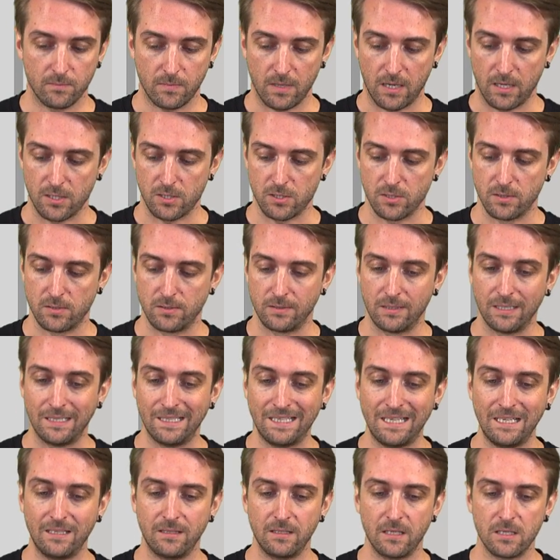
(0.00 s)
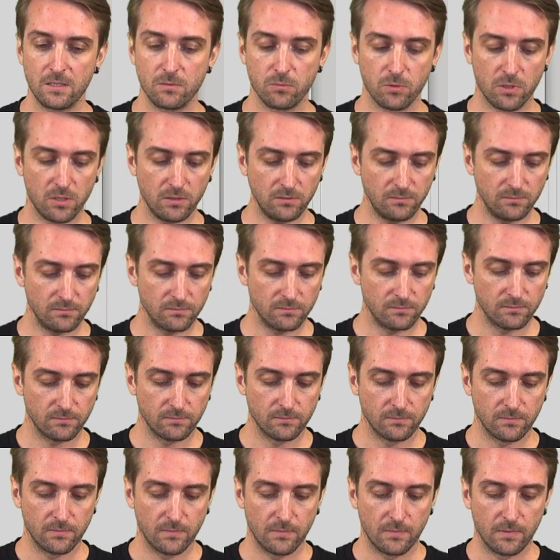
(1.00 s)
I just delete this one,
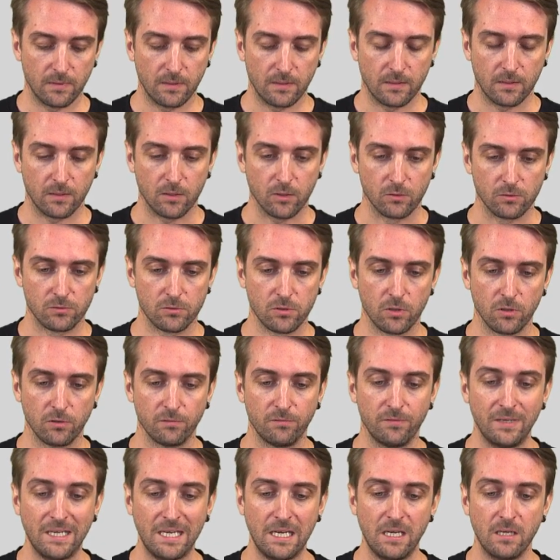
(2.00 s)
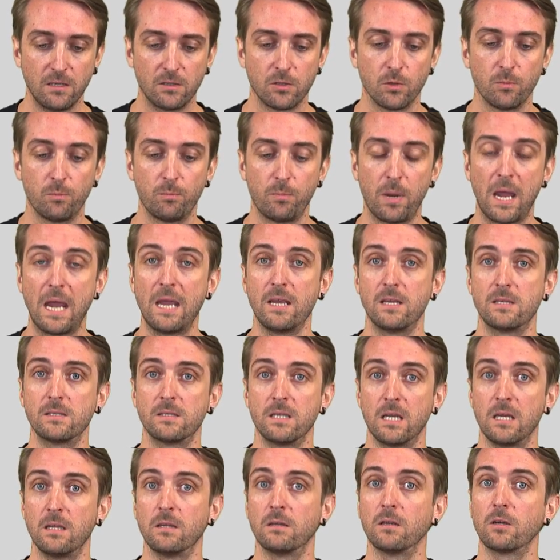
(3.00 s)
Control V to paste
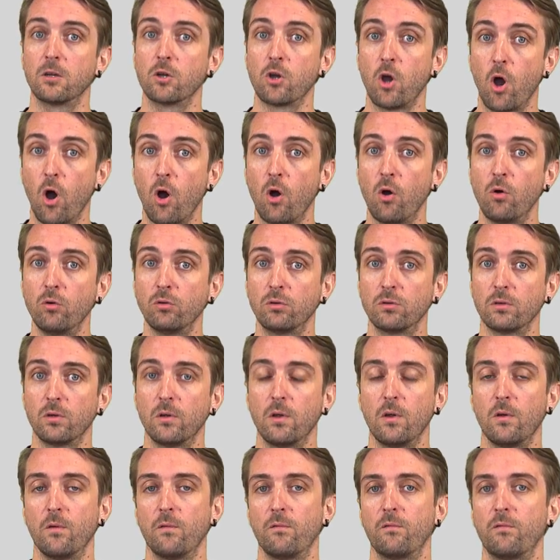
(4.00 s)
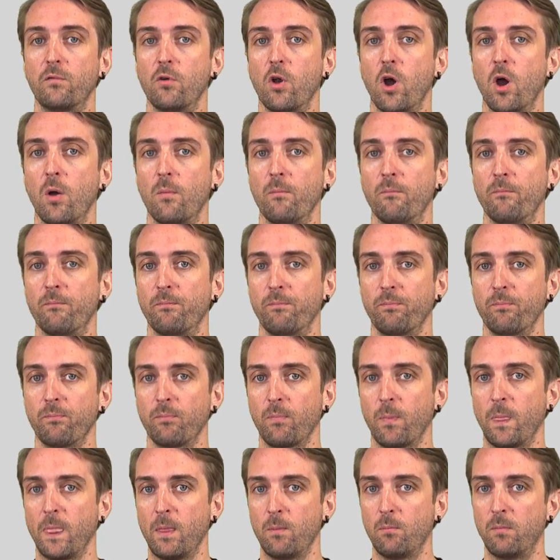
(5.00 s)
in the code from
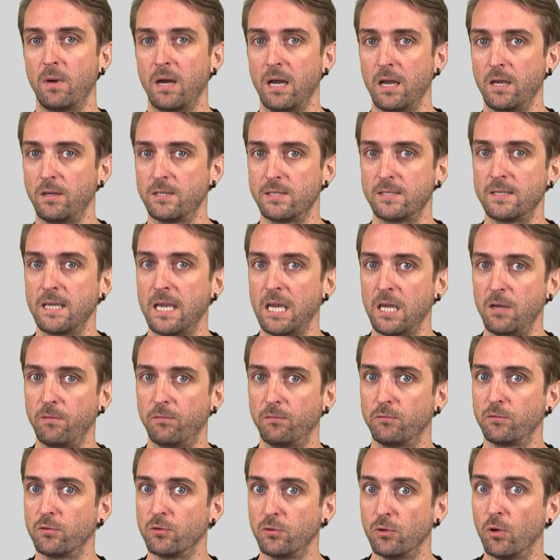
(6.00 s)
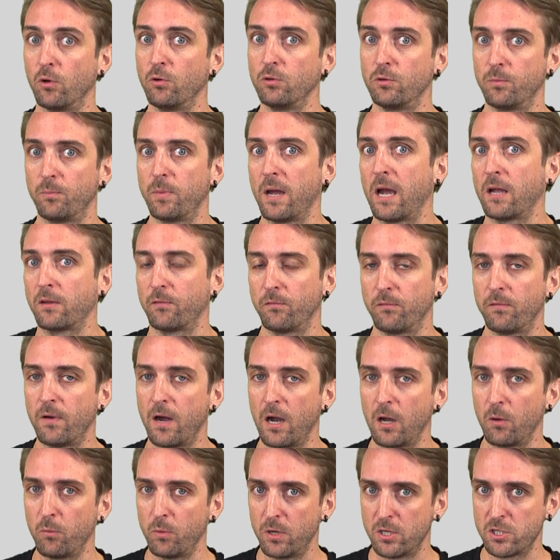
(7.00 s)
my saved notepad
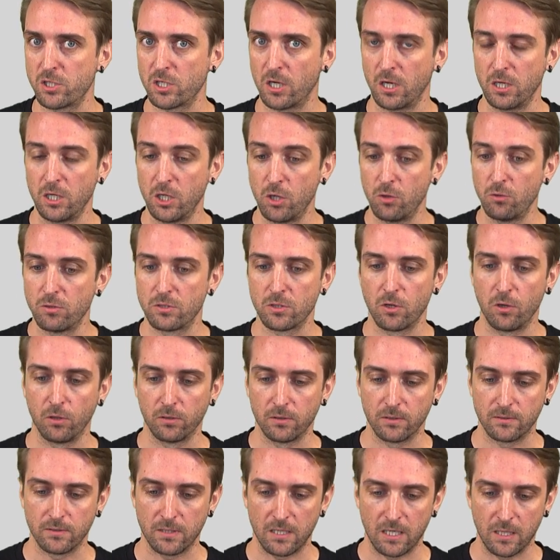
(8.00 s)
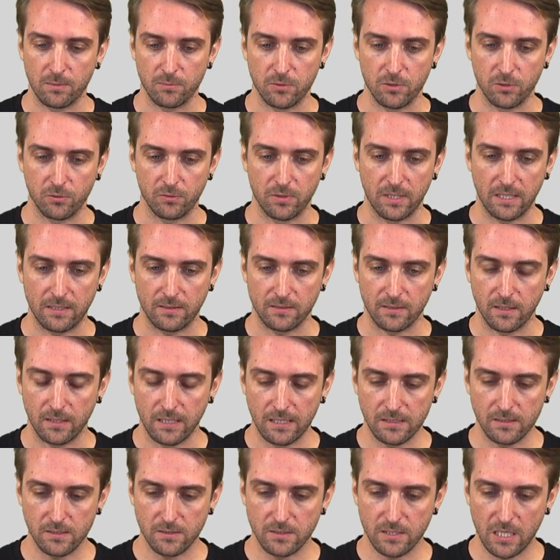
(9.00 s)
file, which I use all the time to create
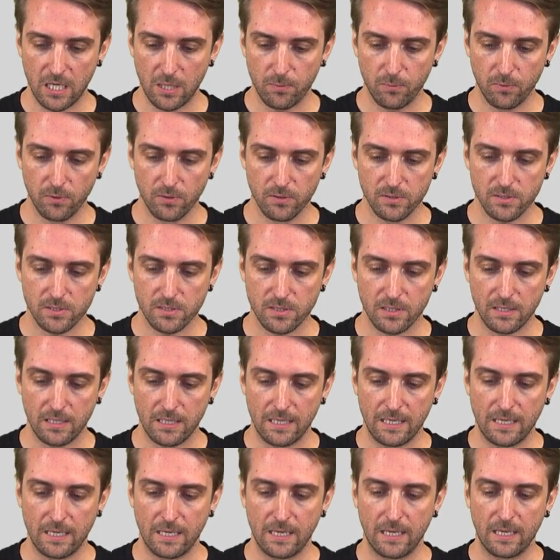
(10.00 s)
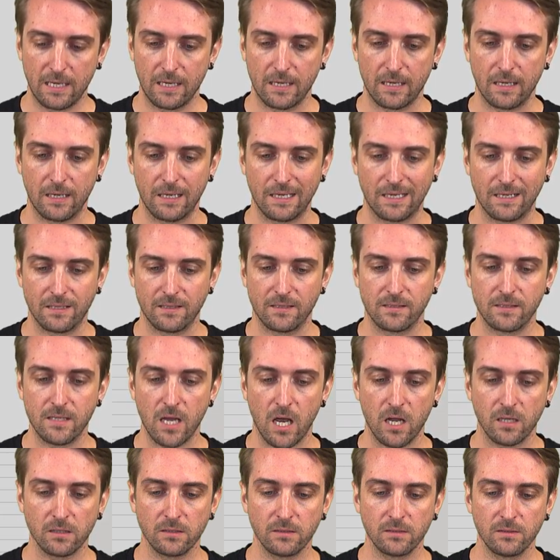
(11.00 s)
calendar tables. Click
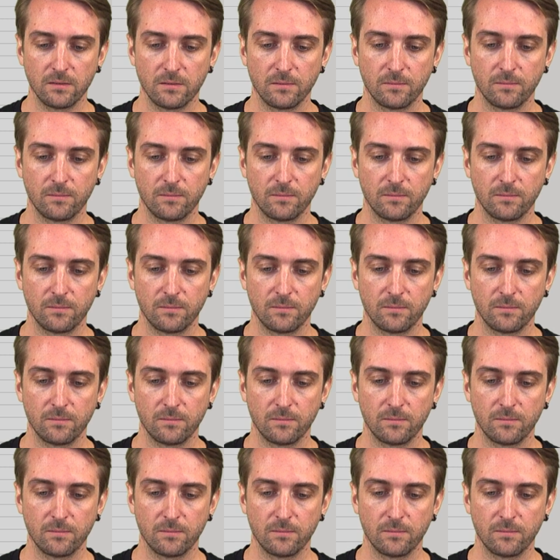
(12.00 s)
done.